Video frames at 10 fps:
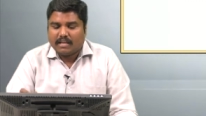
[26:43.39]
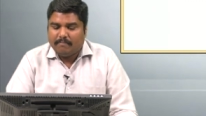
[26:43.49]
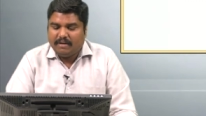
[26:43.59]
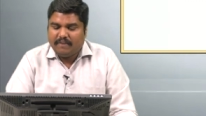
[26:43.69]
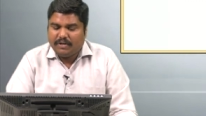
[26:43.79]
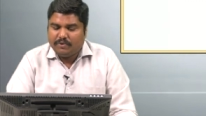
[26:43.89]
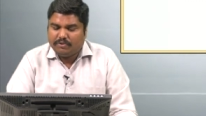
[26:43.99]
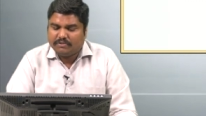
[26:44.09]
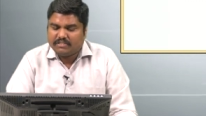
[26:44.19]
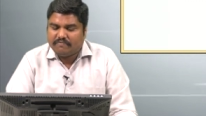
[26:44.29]
between
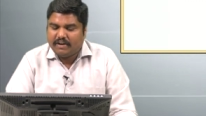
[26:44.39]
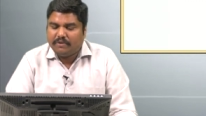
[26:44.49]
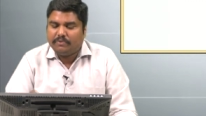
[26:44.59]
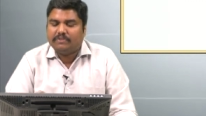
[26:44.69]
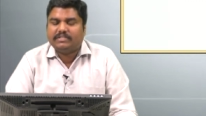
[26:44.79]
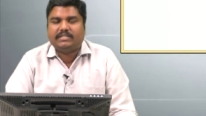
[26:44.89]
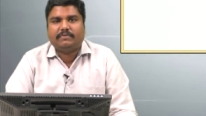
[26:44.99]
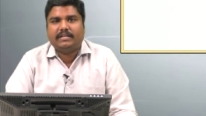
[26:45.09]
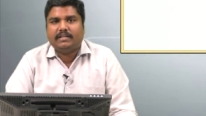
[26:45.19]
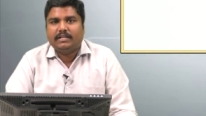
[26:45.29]
2005 to
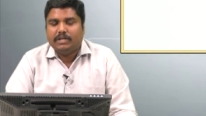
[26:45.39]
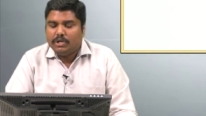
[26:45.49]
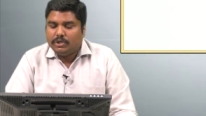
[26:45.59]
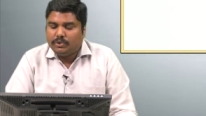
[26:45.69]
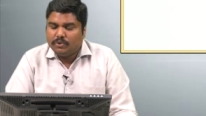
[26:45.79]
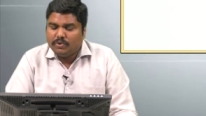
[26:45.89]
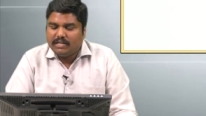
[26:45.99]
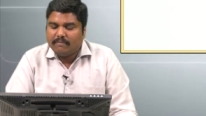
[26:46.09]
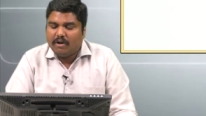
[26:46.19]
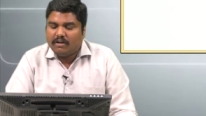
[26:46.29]
2012, two
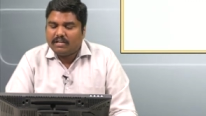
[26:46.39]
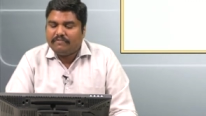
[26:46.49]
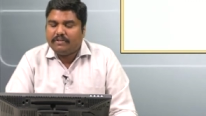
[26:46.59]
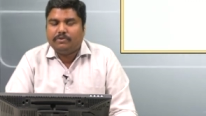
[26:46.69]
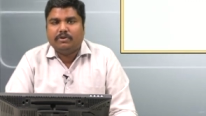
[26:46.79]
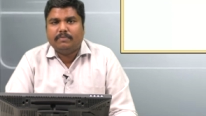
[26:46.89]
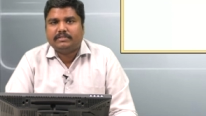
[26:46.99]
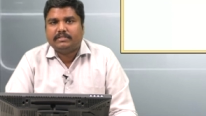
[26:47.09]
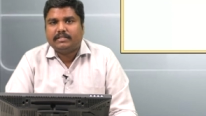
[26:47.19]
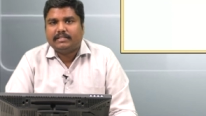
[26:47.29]
demographic
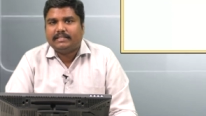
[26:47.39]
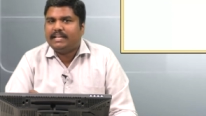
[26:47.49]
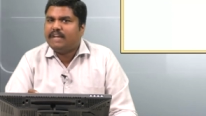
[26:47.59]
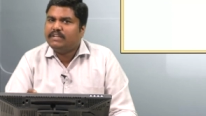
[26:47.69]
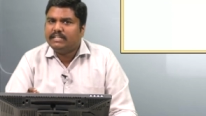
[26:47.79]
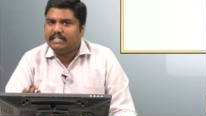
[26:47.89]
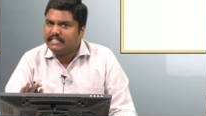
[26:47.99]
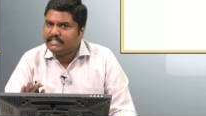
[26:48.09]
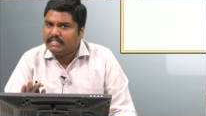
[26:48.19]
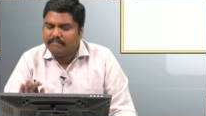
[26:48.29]
groups they have done
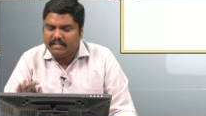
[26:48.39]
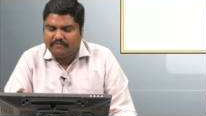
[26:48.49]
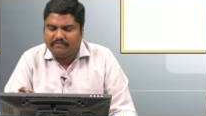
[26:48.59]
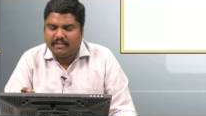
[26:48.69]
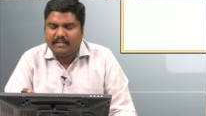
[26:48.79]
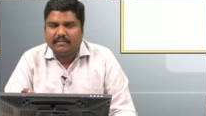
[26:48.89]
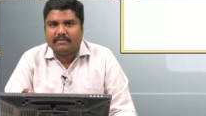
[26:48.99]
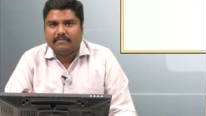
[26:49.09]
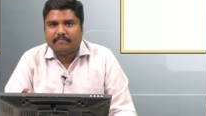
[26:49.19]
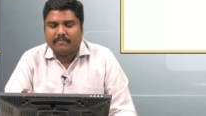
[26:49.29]
reasonably well.
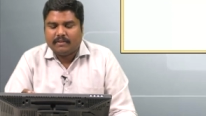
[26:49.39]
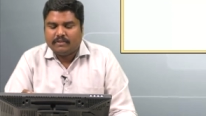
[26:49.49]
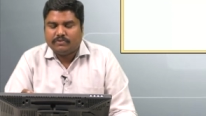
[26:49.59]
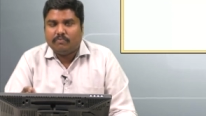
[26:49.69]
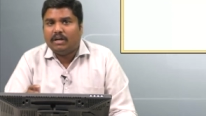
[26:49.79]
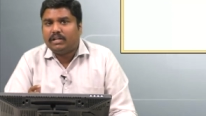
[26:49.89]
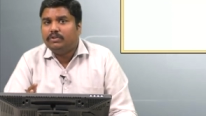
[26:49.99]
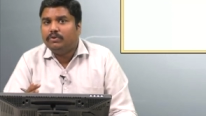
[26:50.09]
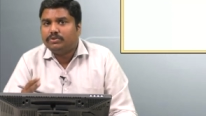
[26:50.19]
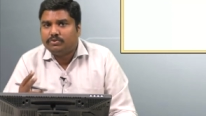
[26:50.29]
So what are
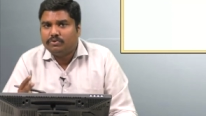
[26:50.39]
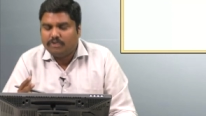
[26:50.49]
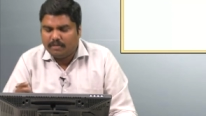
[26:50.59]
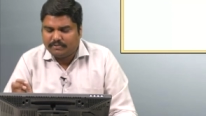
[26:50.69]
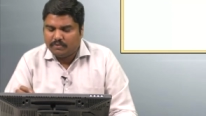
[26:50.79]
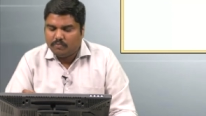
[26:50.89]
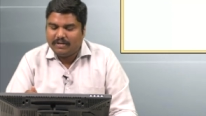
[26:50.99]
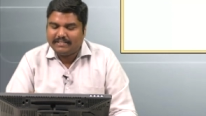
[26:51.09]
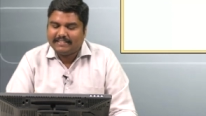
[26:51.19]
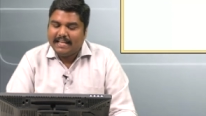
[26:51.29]
those two groups?
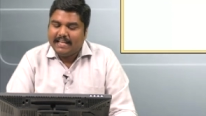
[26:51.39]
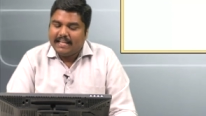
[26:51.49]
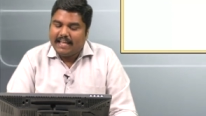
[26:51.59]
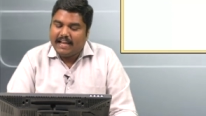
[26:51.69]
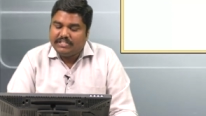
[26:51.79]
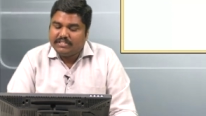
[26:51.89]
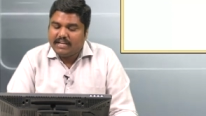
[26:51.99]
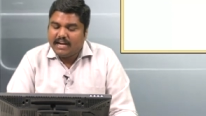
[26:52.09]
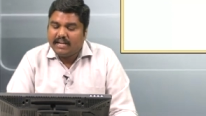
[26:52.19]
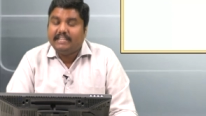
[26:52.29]
One is
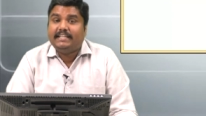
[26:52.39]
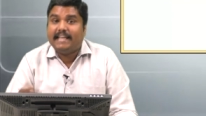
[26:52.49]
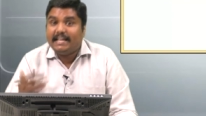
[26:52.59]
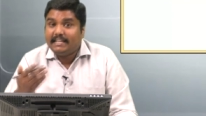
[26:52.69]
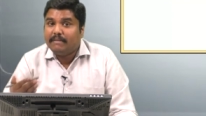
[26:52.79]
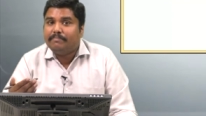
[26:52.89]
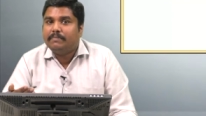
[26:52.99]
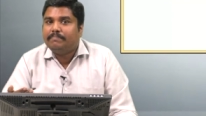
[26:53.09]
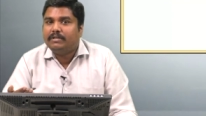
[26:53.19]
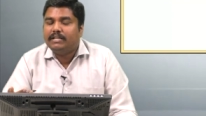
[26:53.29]
educated young
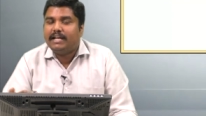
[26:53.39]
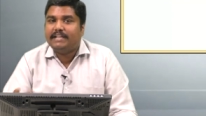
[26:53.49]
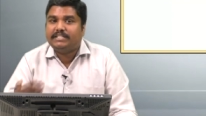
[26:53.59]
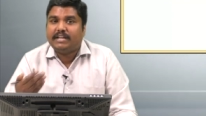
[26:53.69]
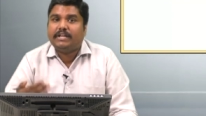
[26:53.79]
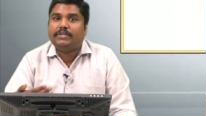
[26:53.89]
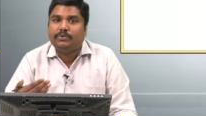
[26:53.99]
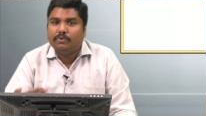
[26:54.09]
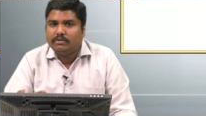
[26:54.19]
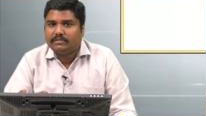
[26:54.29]
people, educated
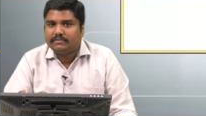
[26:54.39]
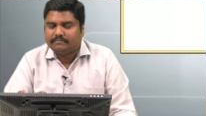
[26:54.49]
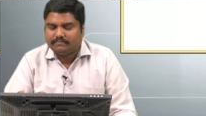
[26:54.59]
youths